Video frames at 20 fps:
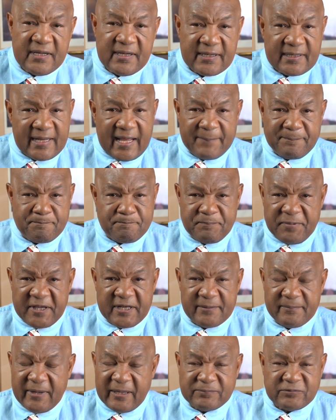And I beat
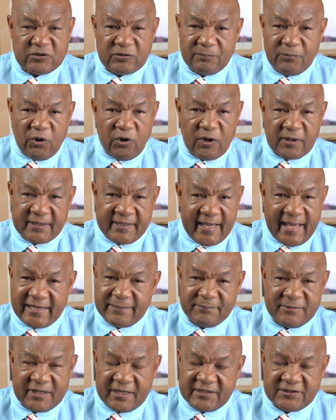him up some more, got
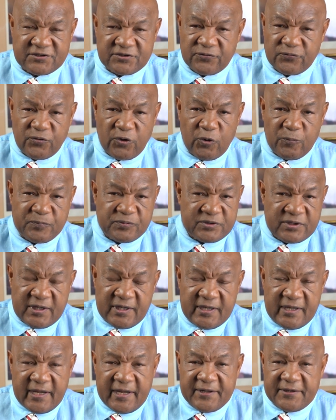him against the ropes
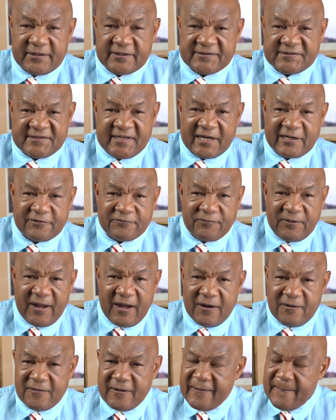in the second
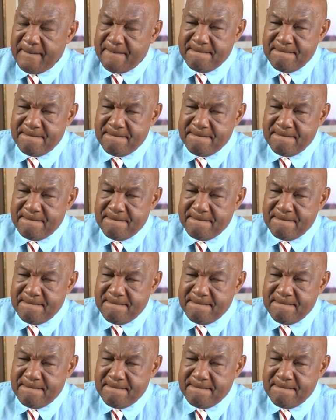round,